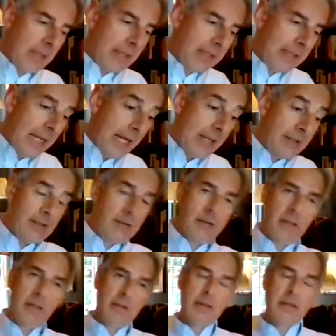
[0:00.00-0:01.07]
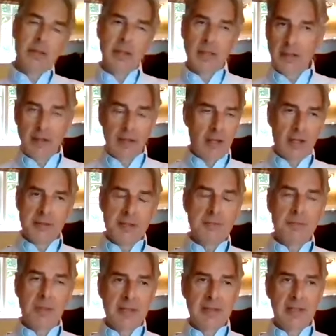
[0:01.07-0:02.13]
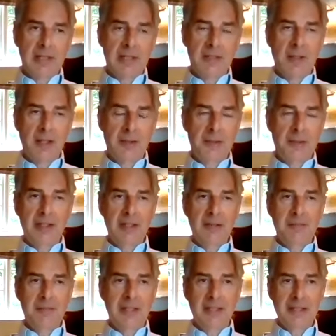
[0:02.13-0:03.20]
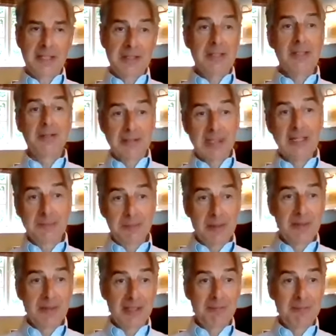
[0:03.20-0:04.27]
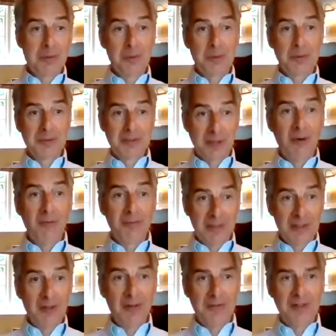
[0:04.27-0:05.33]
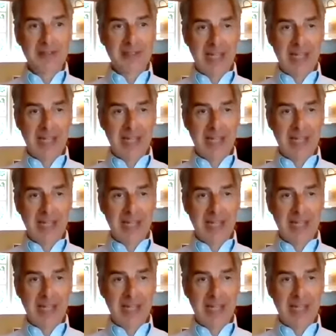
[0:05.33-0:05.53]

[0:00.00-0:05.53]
And again, you know, unsurprisingly, a theme in this series has been the importance of the office